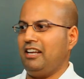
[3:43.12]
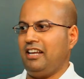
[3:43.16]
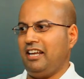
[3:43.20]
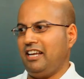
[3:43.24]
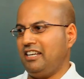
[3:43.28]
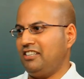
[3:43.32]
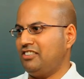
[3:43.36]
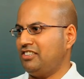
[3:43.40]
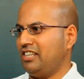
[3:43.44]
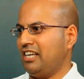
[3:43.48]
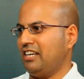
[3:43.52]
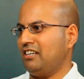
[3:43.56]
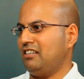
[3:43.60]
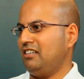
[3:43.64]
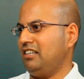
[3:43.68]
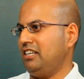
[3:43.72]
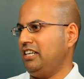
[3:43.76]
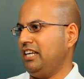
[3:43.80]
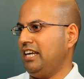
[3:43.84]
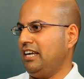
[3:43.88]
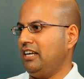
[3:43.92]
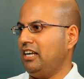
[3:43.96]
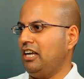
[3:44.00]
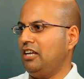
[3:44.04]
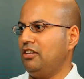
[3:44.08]
Exactly,
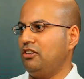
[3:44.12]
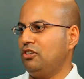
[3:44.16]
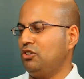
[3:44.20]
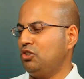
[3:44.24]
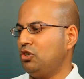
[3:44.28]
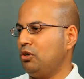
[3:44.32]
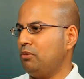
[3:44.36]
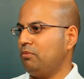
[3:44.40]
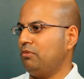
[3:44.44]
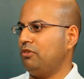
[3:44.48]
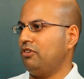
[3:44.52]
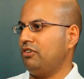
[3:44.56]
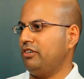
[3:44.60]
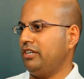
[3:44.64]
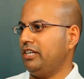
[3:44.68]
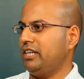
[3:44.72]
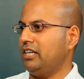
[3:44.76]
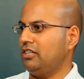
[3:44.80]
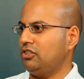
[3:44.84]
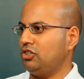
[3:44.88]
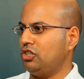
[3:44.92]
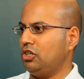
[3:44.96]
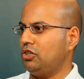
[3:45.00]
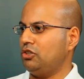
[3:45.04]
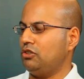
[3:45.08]
yeah. And the top three get
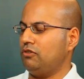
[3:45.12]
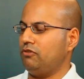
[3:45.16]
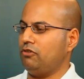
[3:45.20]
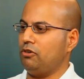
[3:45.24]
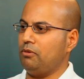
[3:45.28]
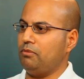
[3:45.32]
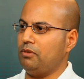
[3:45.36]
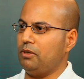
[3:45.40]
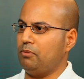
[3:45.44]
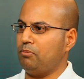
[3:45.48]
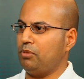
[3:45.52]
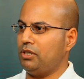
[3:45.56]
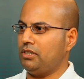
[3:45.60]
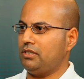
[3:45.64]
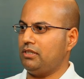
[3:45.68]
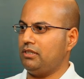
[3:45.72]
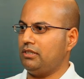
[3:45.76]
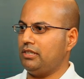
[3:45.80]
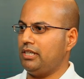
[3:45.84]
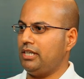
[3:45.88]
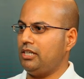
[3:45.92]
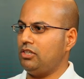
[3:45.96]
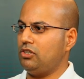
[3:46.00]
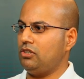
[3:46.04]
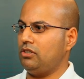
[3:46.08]
chosen from their
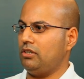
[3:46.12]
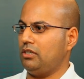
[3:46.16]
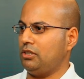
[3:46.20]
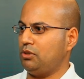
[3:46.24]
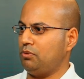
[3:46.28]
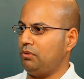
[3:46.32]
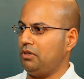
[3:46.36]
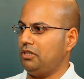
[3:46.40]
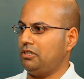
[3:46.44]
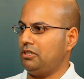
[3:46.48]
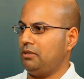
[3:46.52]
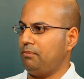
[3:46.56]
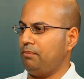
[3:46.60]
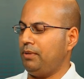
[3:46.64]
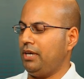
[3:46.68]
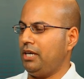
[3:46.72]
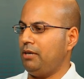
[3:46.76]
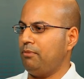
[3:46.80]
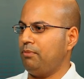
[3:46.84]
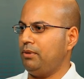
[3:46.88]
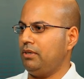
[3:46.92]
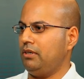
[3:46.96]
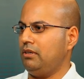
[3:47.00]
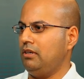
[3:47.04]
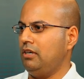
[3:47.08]
presentation as well as the
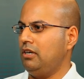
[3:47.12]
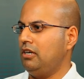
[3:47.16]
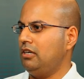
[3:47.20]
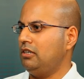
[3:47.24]
paper,